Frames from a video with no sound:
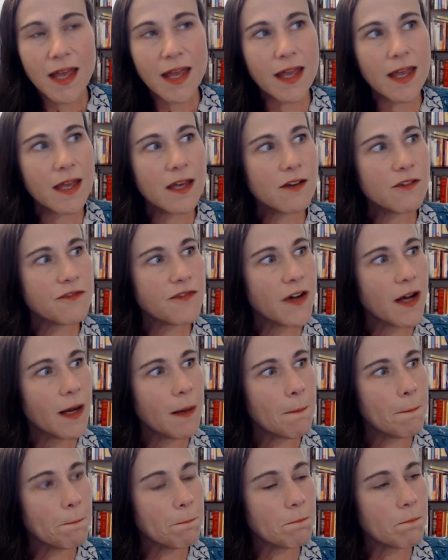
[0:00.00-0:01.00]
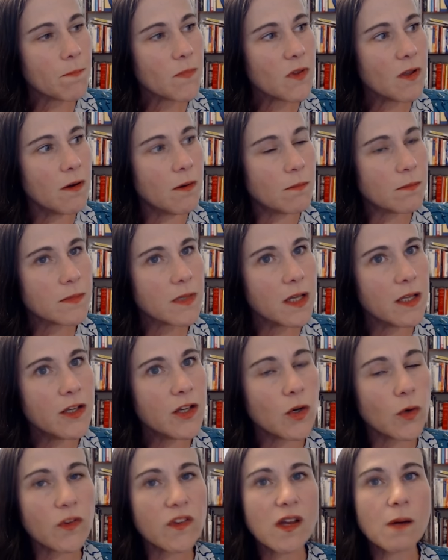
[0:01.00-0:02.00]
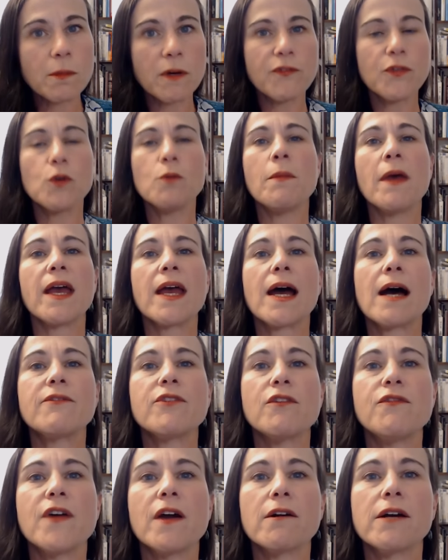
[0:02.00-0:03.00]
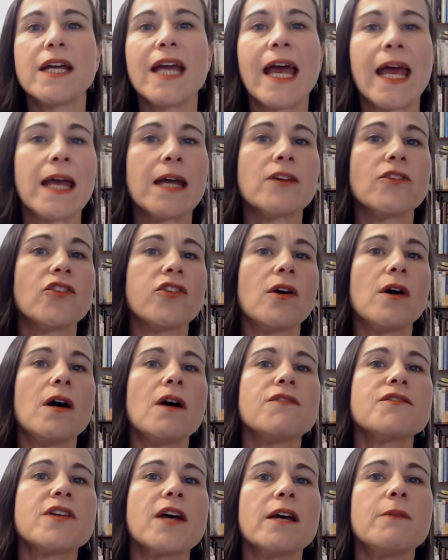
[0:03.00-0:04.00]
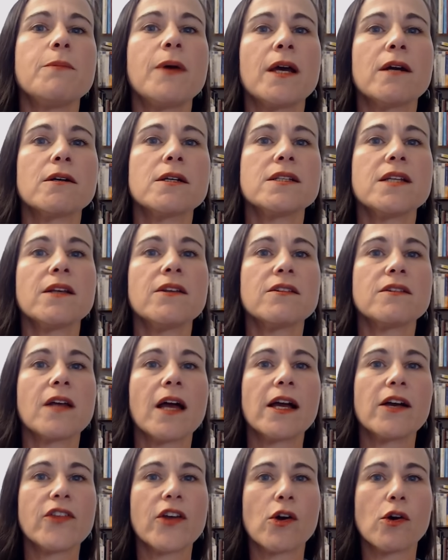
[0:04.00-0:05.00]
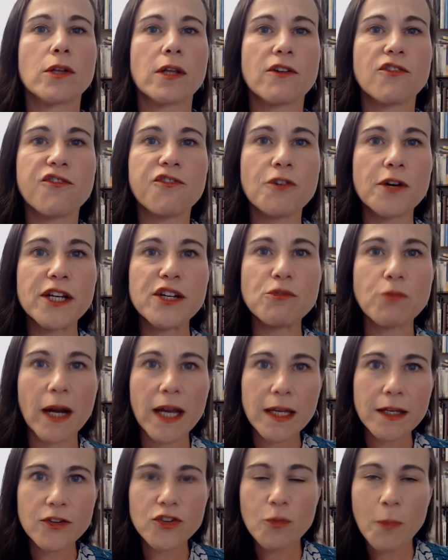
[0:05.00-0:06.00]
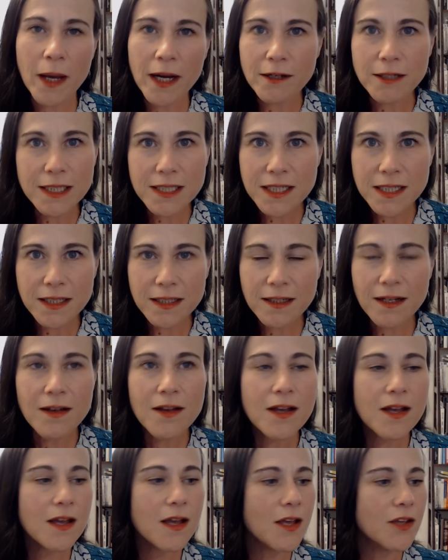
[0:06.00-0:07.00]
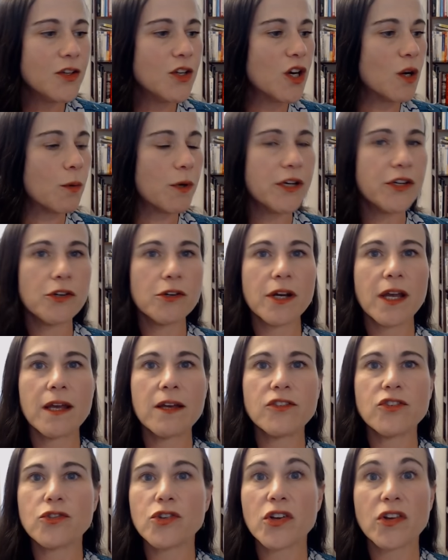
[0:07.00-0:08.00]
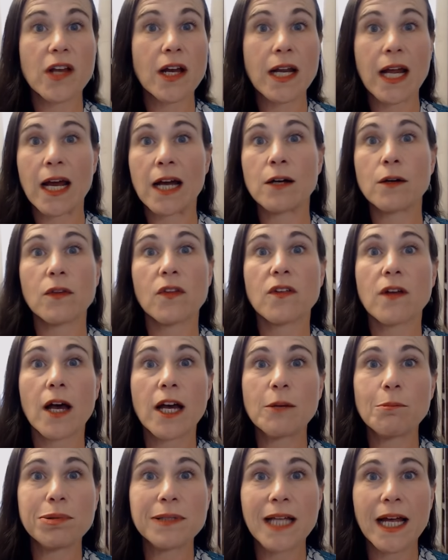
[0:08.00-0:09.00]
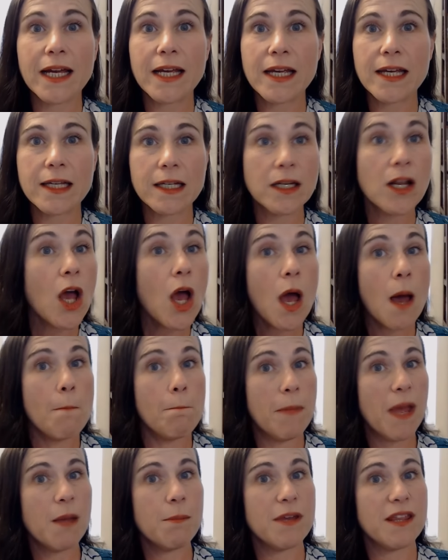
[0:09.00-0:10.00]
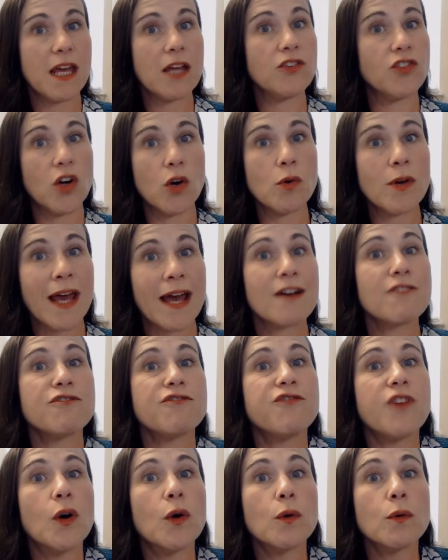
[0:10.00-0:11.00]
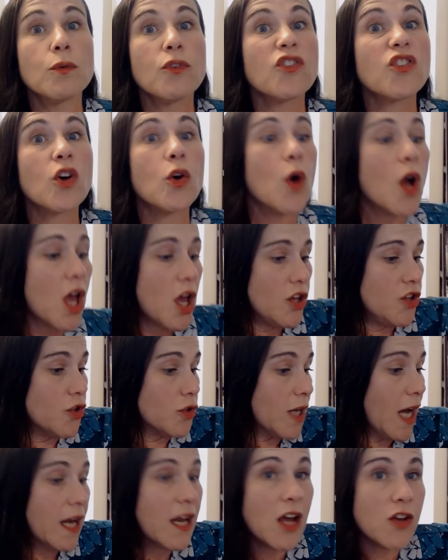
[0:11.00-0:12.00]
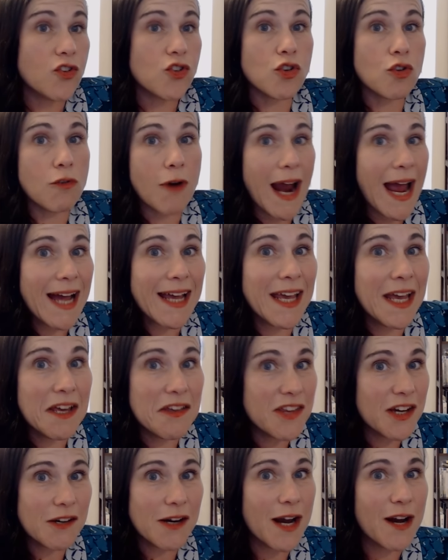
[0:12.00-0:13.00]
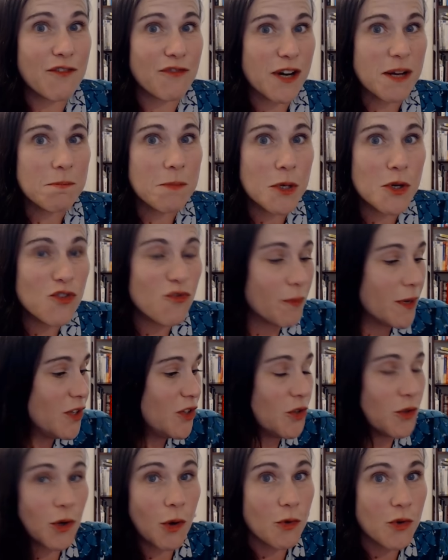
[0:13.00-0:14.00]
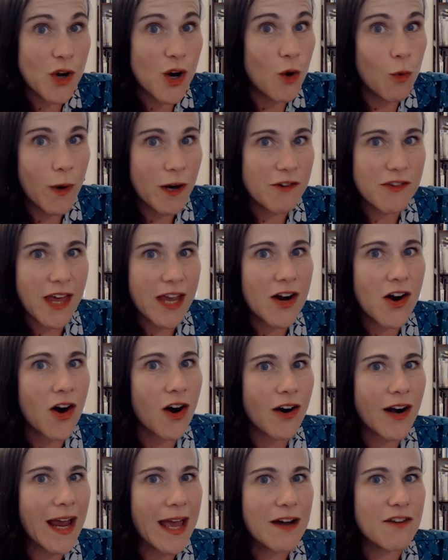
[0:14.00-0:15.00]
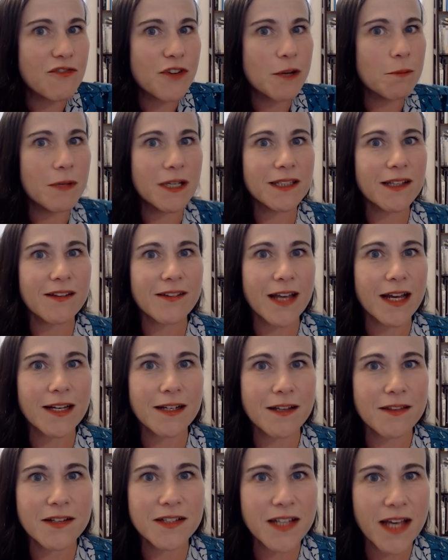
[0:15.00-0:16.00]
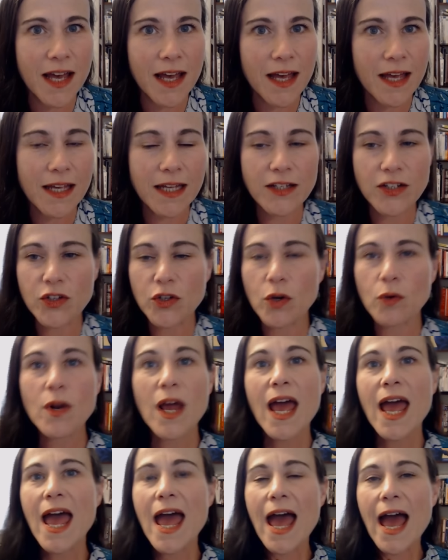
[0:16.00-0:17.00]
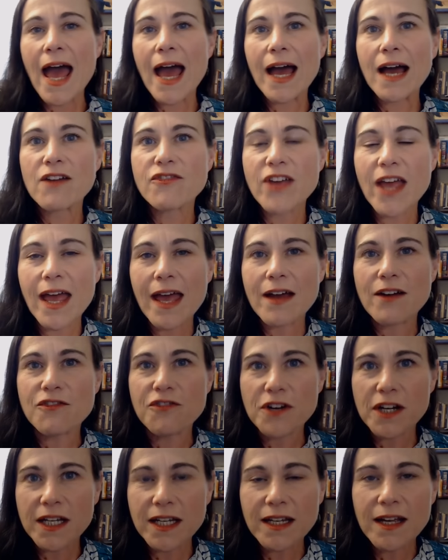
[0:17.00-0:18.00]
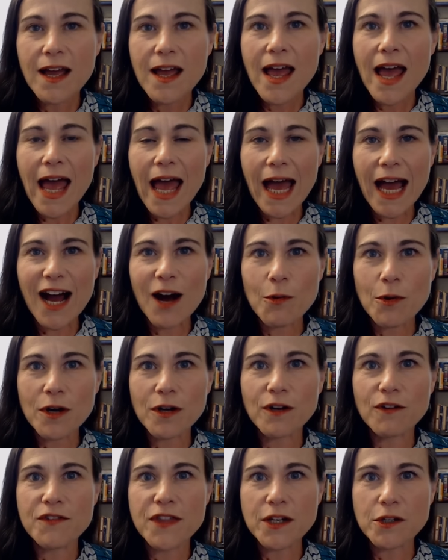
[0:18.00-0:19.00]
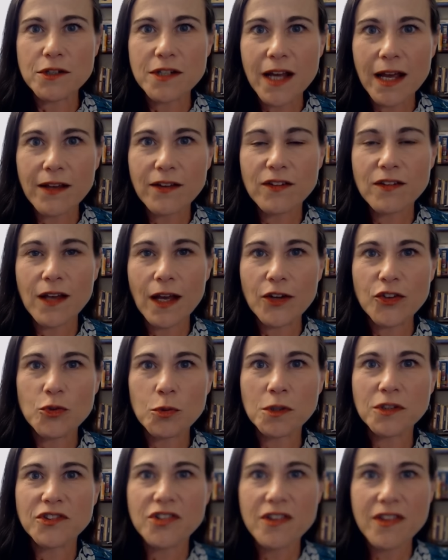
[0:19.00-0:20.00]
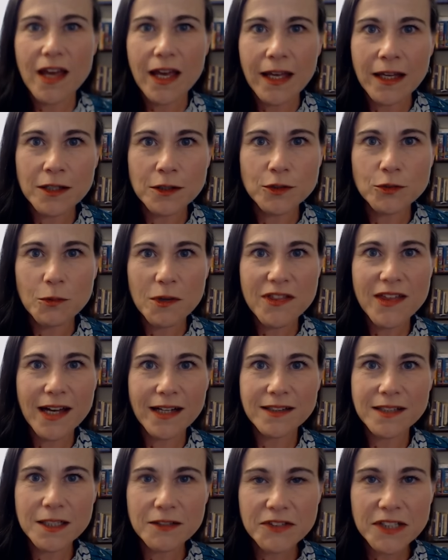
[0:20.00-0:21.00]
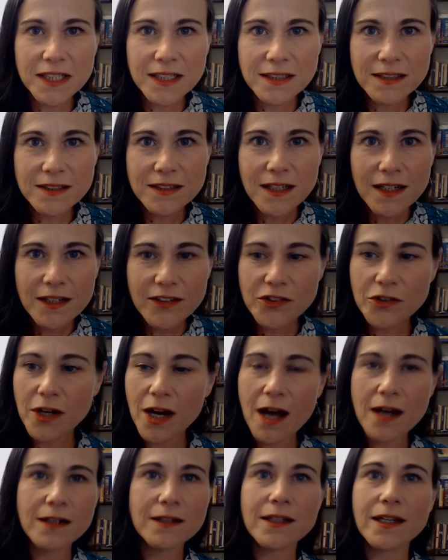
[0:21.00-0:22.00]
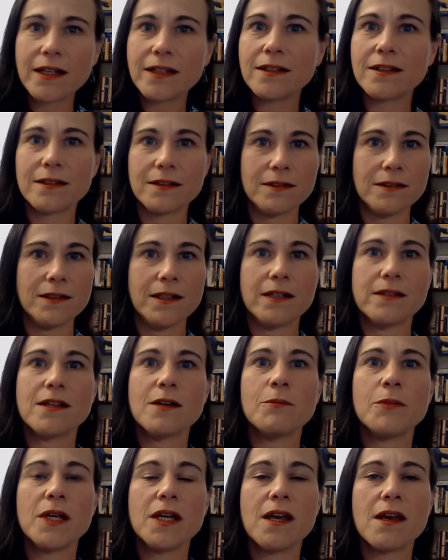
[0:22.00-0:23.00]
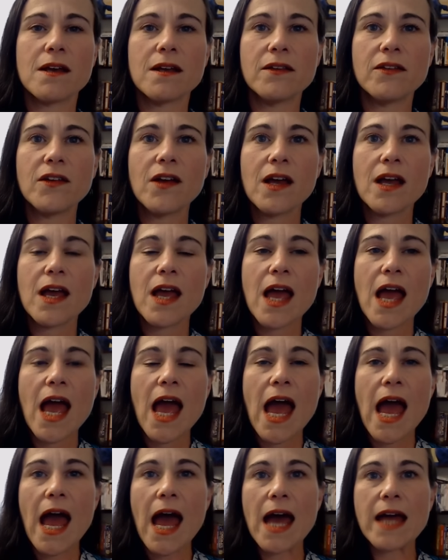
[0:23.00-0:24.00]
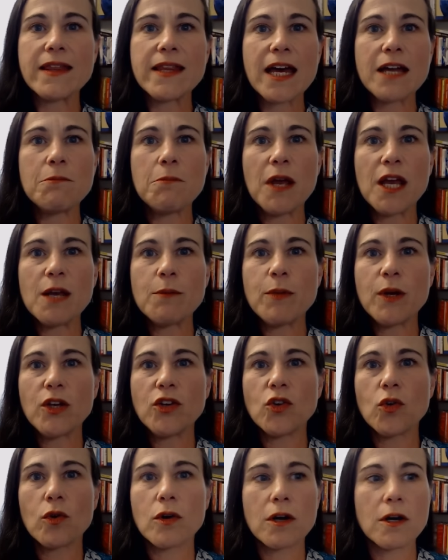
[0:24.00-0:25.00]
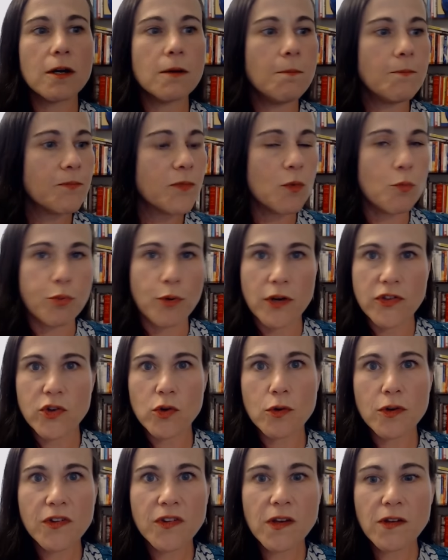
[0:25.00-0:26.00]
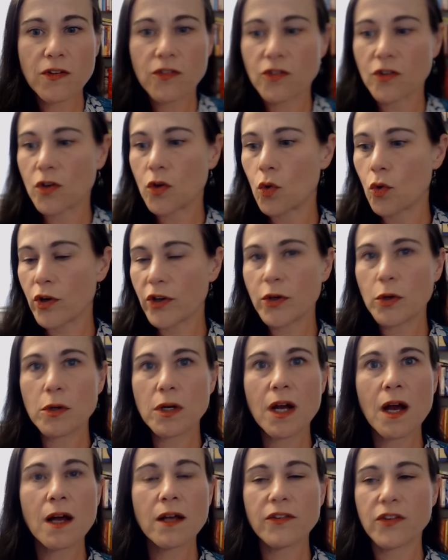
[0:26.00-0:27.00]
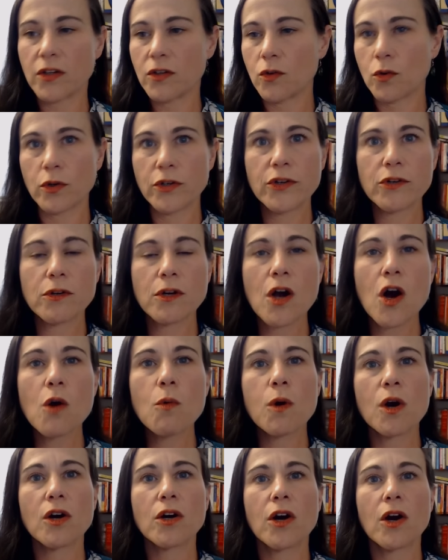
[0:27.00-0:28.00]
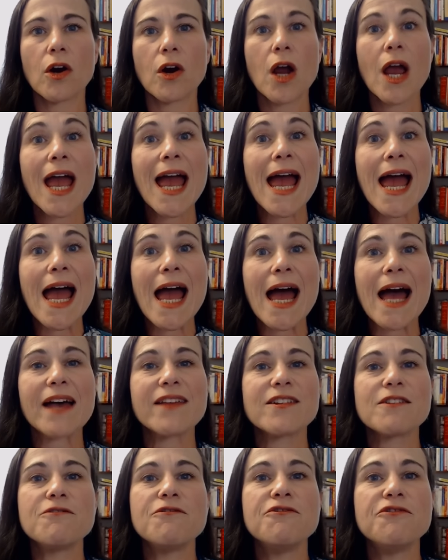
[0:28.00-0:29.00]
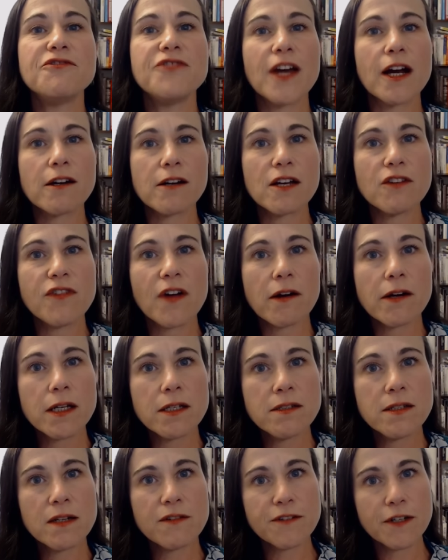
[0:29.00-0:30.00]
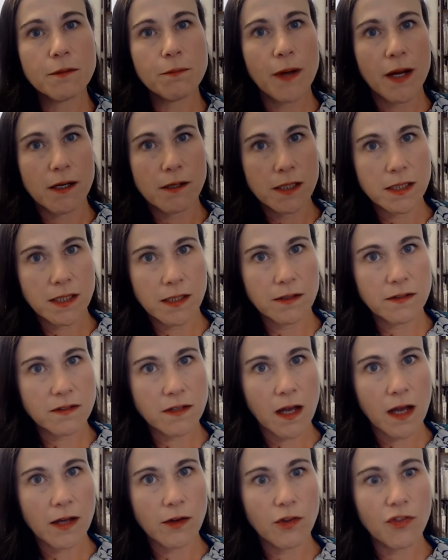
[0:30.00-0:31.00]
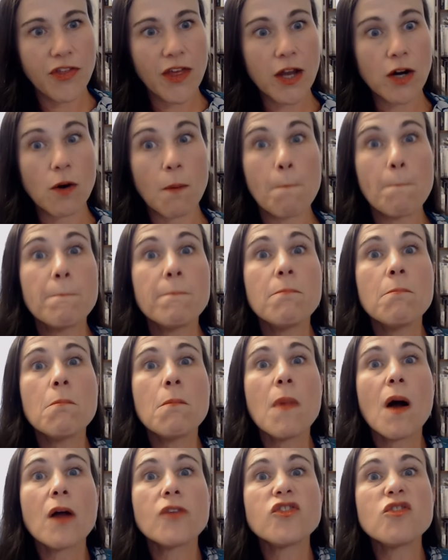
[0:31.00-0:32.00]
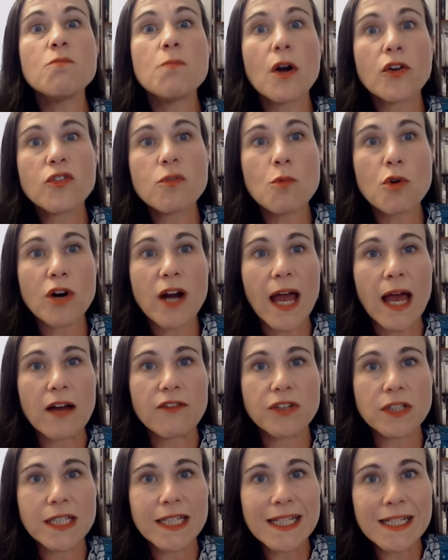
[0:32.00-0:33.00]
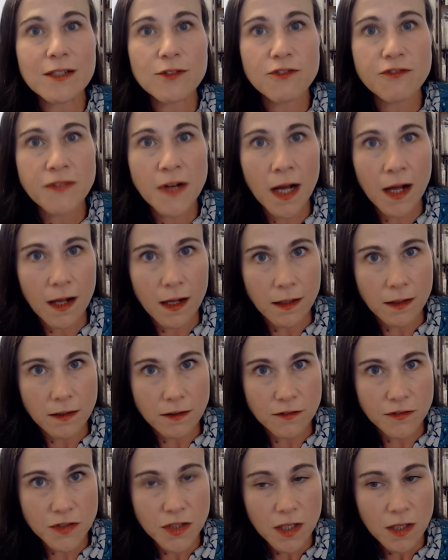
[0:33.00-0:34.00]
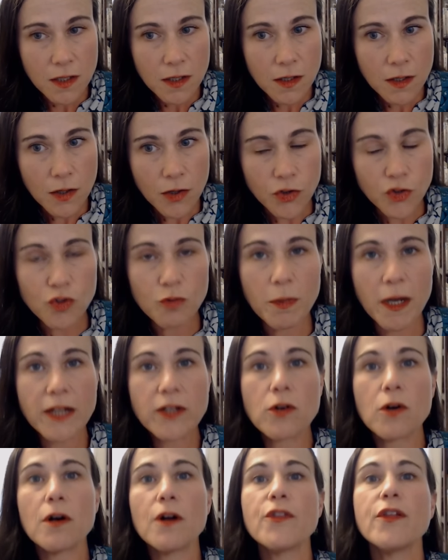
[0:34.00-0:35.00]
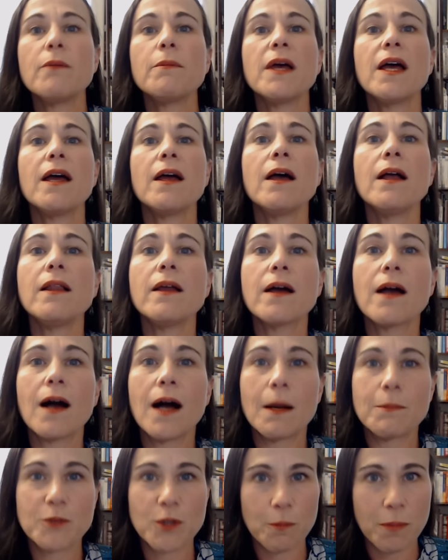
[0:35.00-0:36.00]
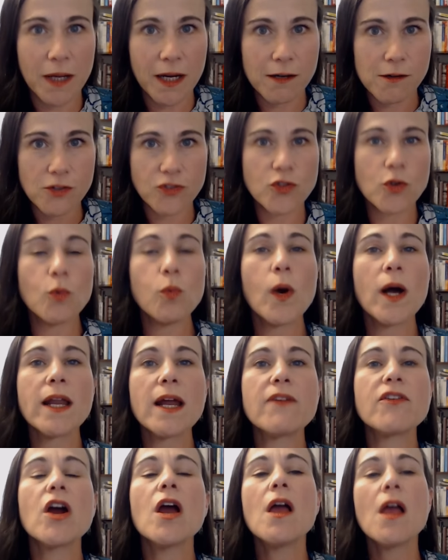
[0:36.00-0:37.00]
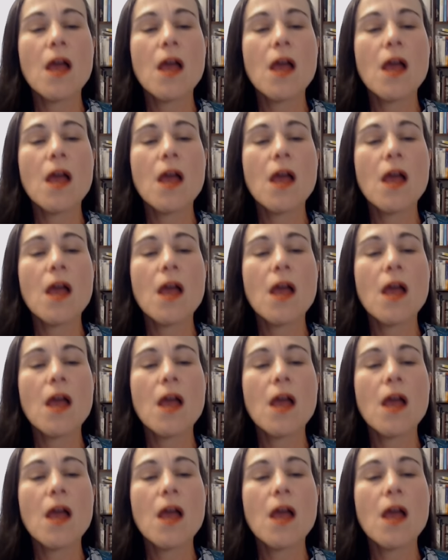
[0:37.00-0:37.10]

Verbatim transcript: If, um, you know, some of you may have a very hands-off type parenting style. They call it free-range parenting, you know, where your kids are just kind of outside playing and maybe they don't have phones, so you're not tracking their every movement. You don't know where they are every millisecond of the day, and you don't have every hour of their day scheduled to the hilt with activities. You're kind of like, let them be kids. And then maybe your brother or sister or your cousin or your coworker has a very, very different parenting style. They are much, much more heavily involved. You might call them helicopter parents or whatever.